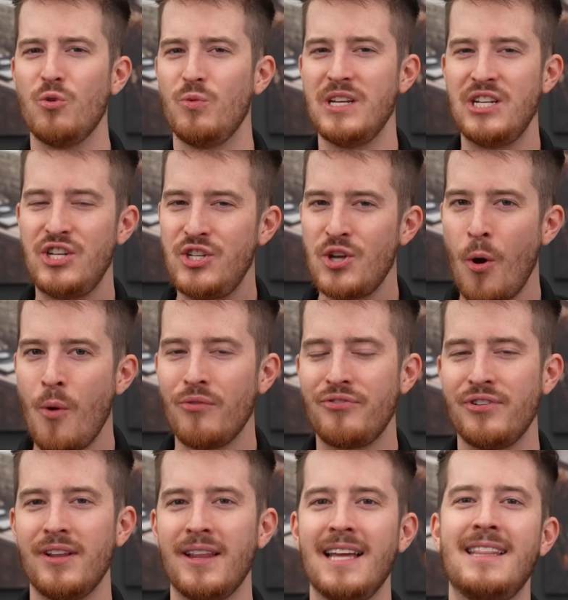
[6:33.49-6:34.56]
we don't
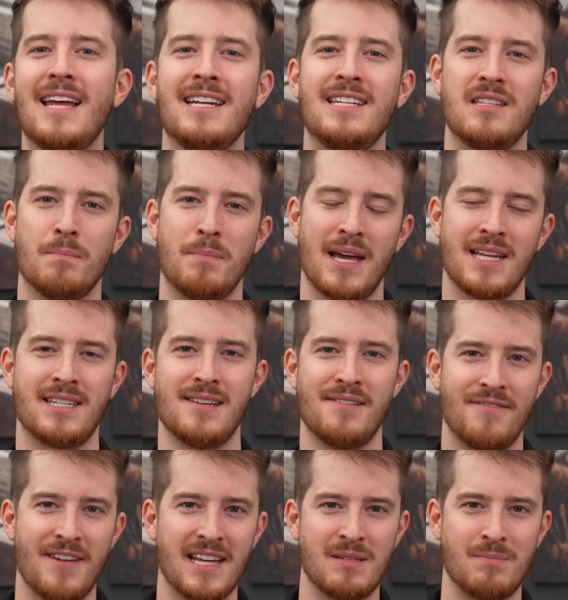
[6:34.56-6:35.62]
feel like that's the best
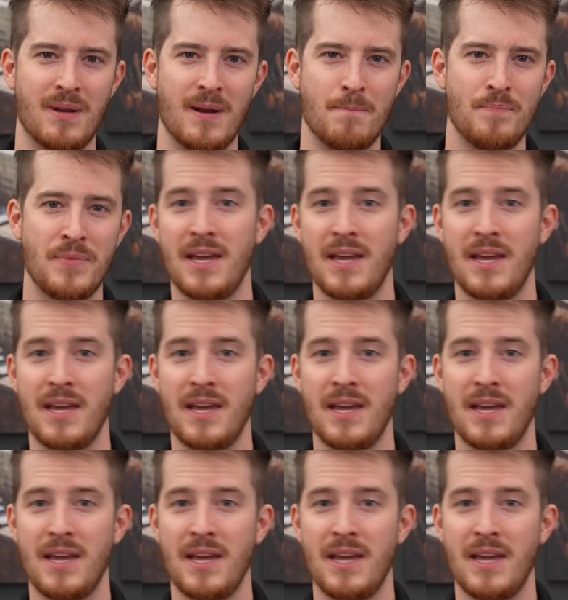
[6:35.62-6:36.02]
investment.